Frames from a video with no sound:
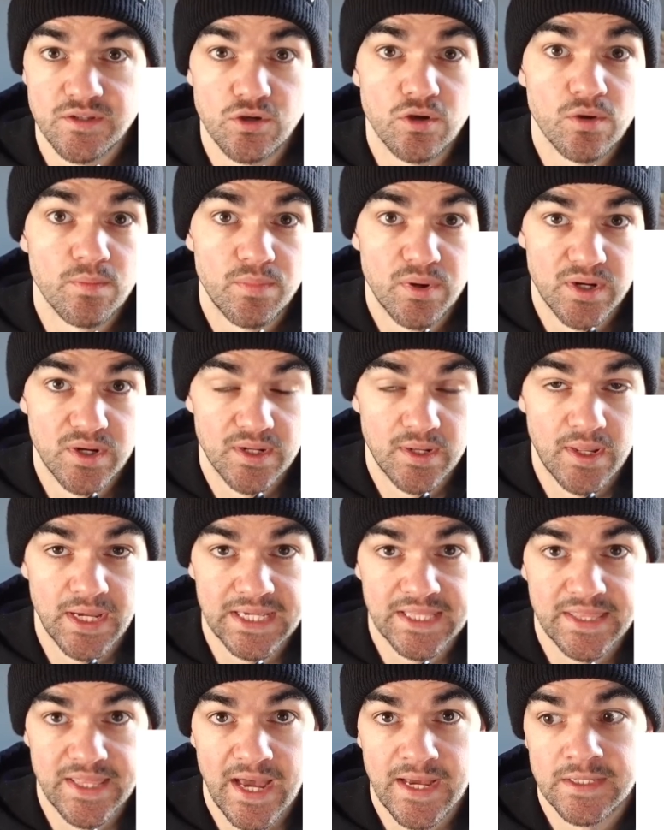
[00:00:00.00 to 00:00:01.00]
You can put it
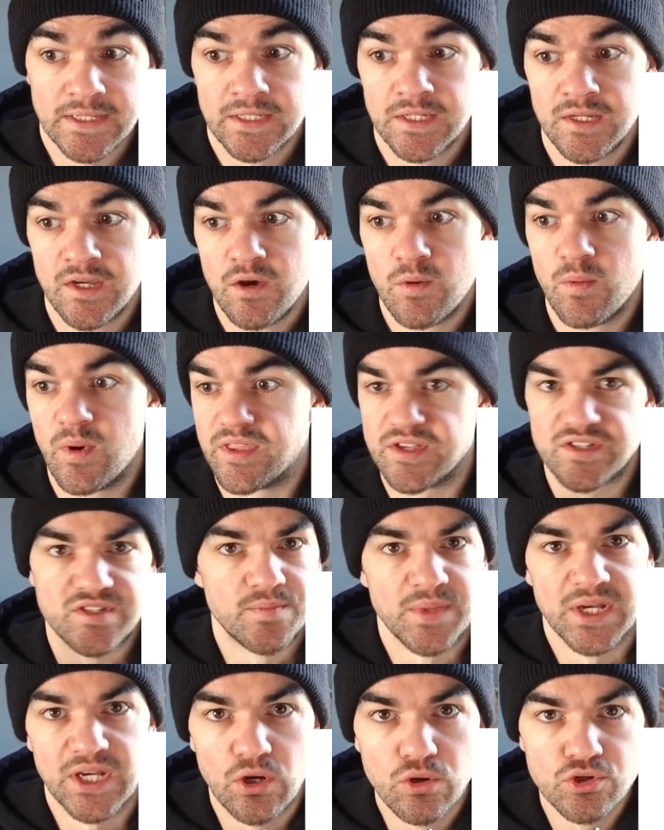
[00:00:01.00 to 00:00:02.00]
like that, where there's
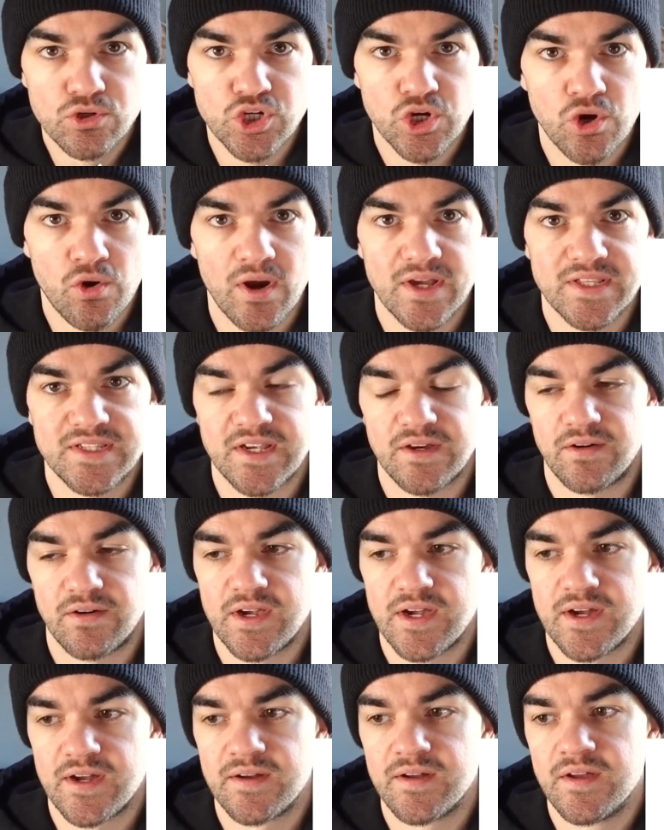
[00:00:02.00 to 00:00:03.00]
some inclusion
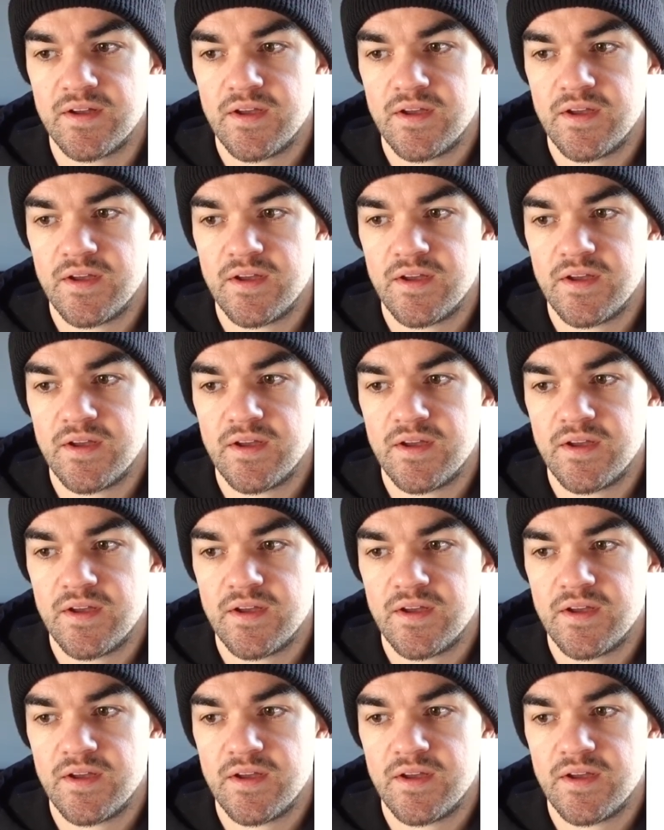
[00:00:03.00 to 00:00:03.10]
criteria,